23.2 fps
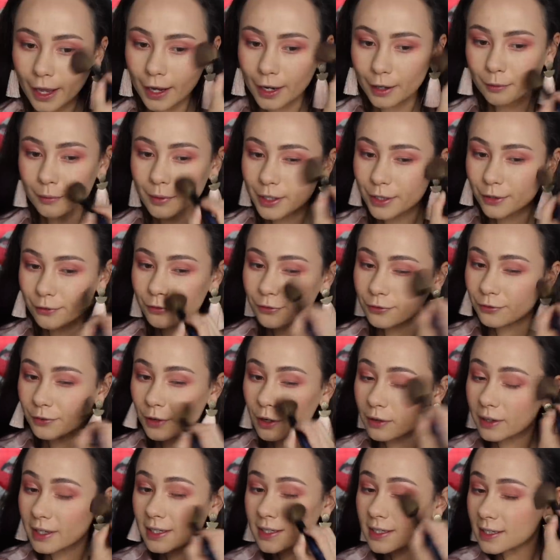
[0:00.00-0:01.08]
And I want to
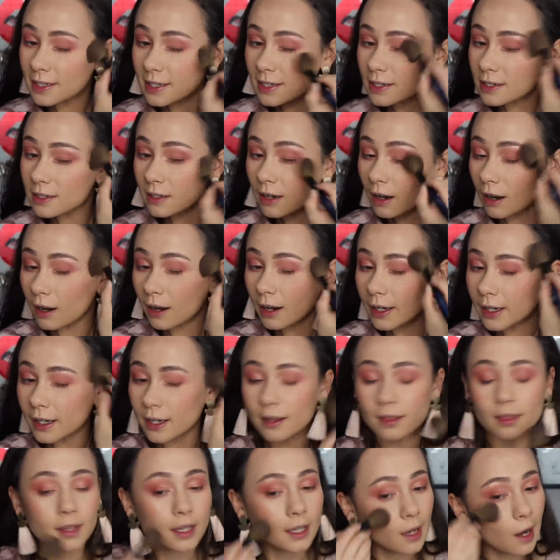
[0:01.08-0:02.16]
focus this on
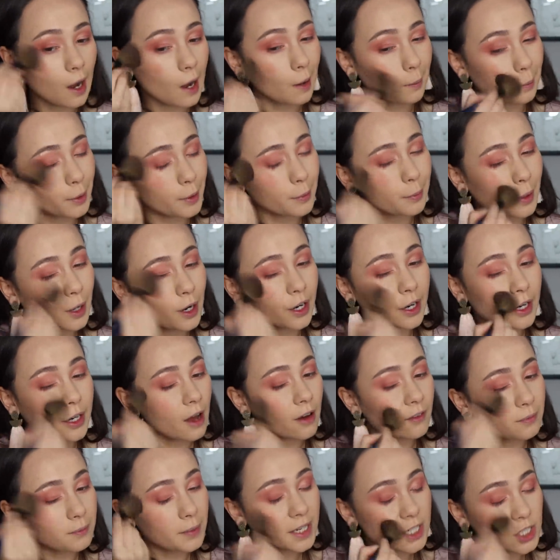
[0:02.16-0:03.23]
the upper part
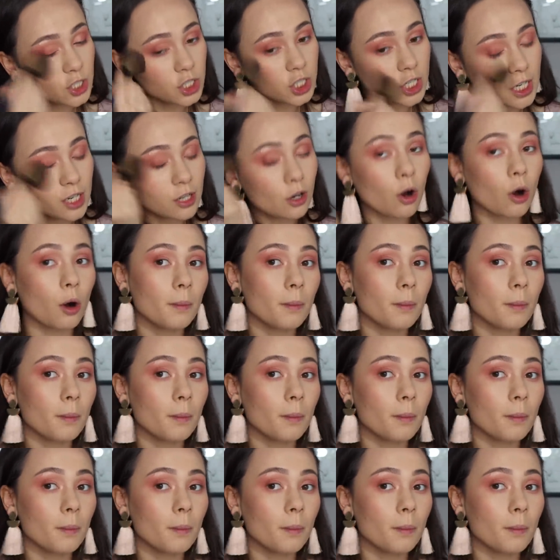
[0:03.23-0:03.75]
of my cheek,